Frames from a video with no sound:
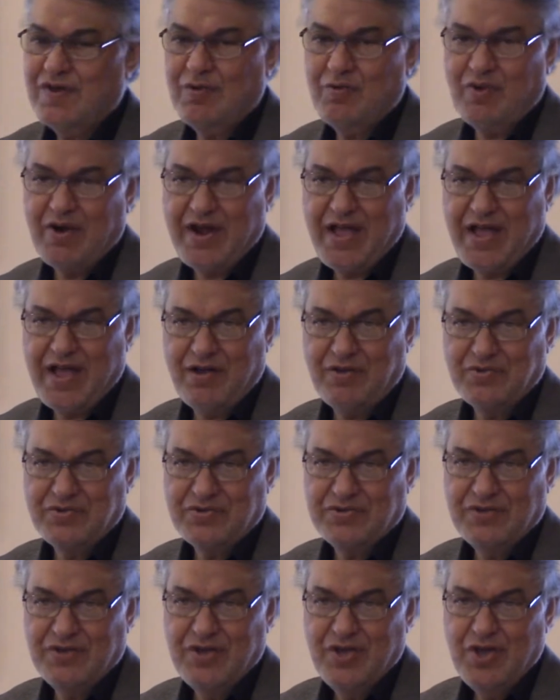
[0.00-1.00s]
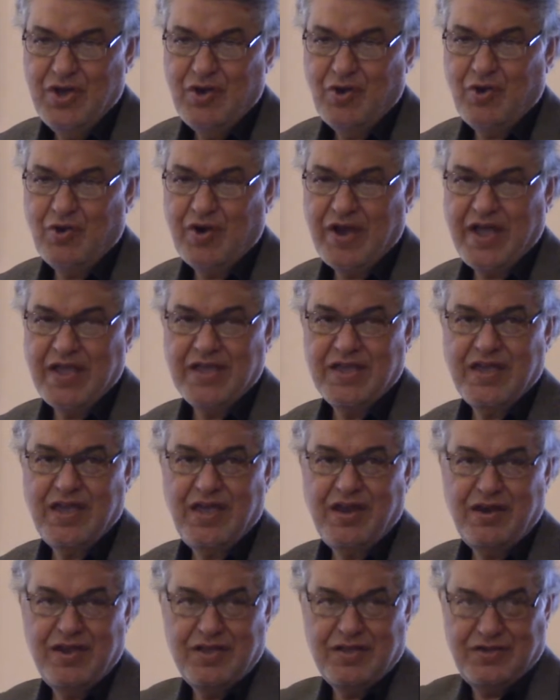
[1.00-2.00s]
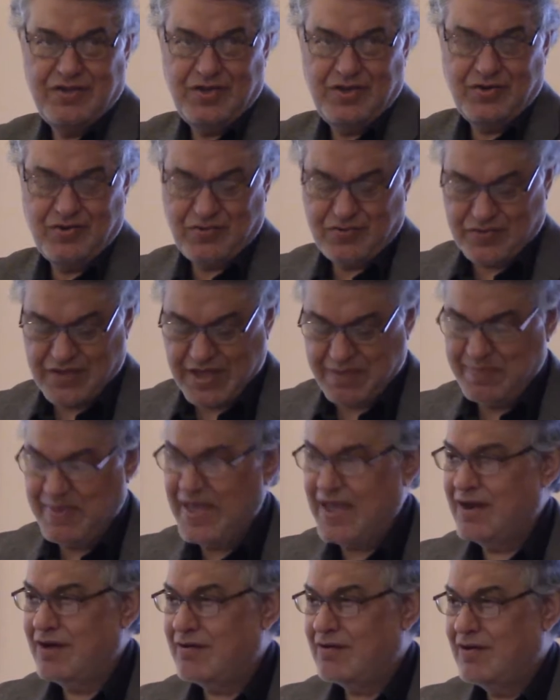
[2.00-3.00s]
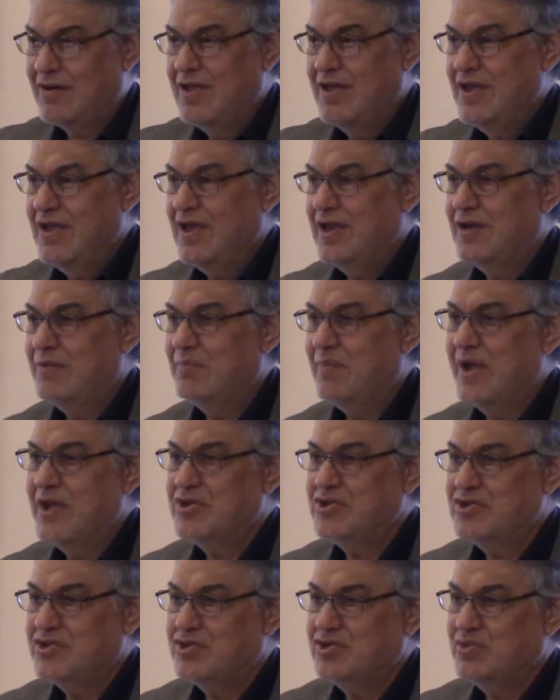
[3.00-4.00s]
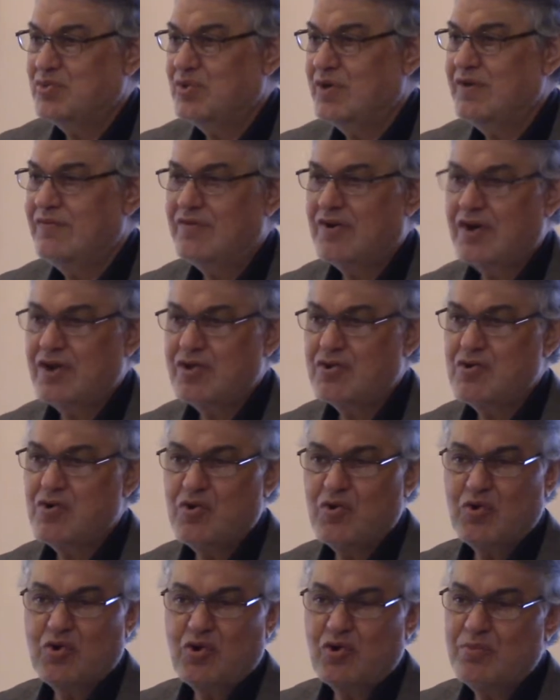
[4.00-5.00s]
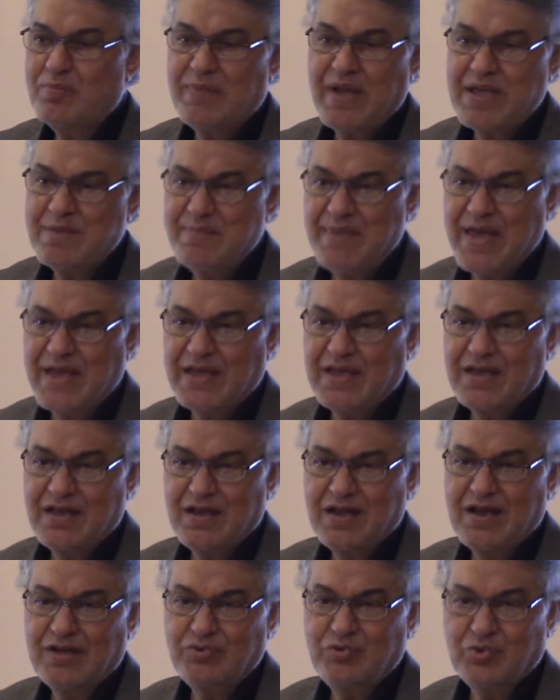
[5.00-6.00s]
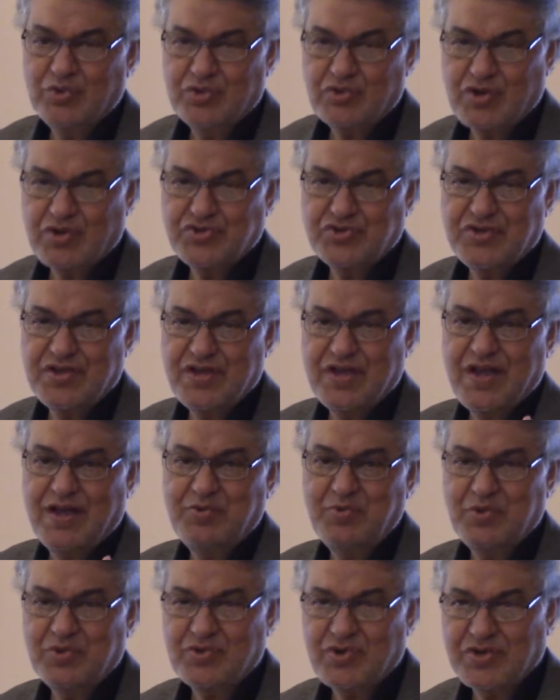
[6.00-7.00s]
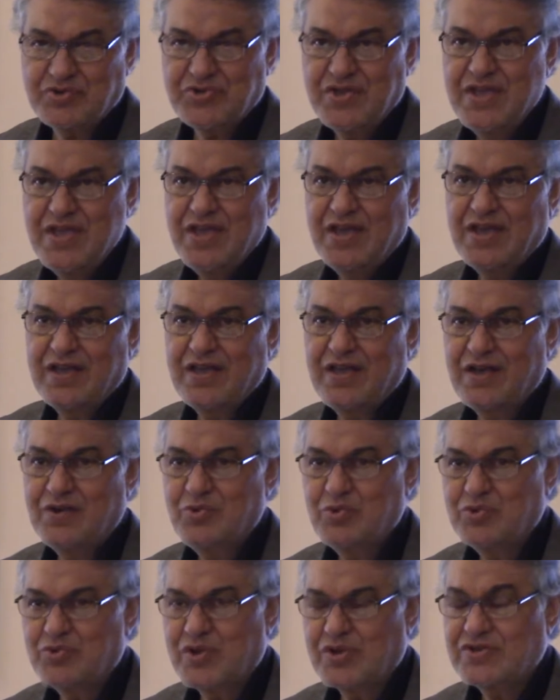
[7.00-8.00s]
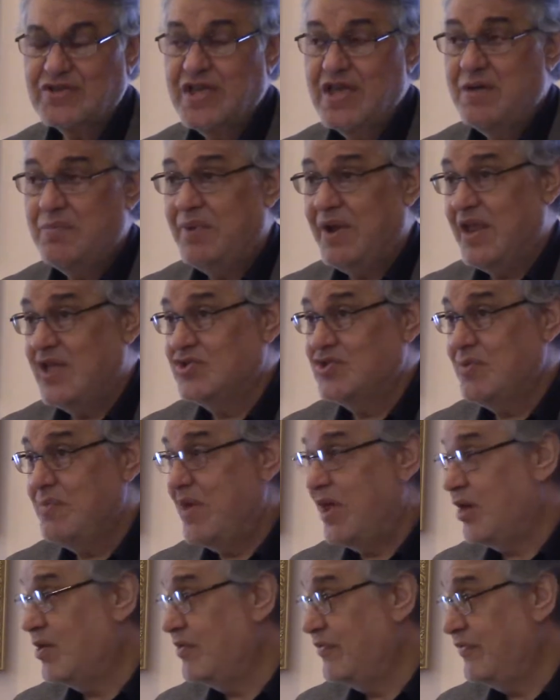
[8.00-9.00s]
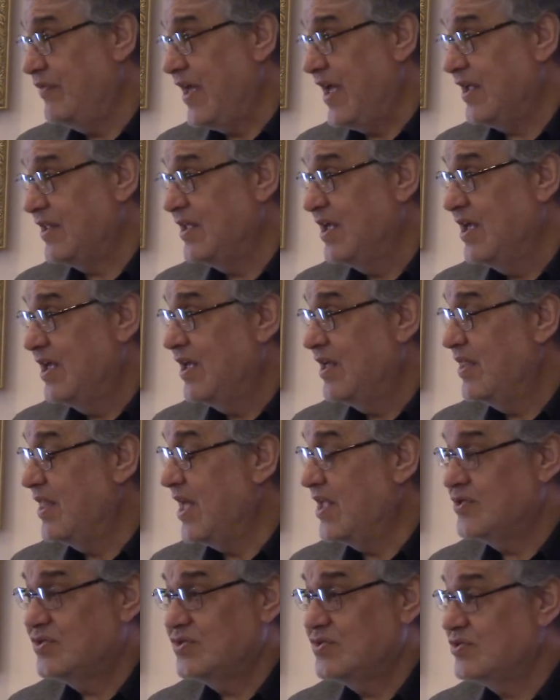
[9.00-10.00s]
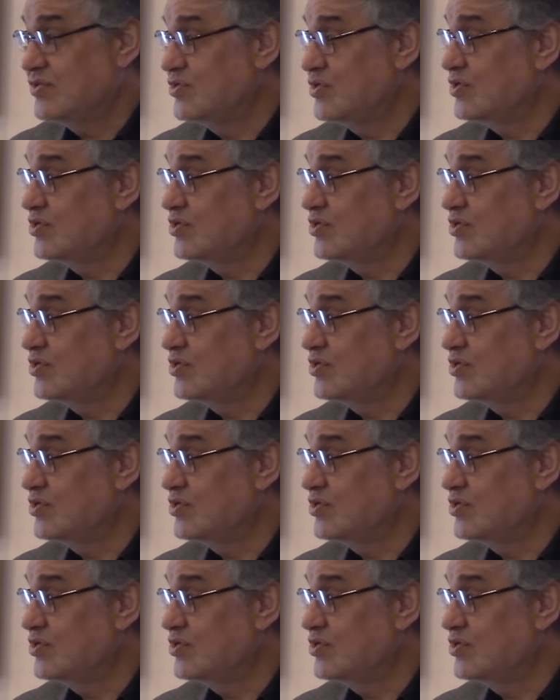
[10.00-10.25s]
or I carry it, you know, a banner in my chest wherever I go, or my back, in God we trust, in God we trust, in God we trust. But as a matter of fact, that's just a slogan.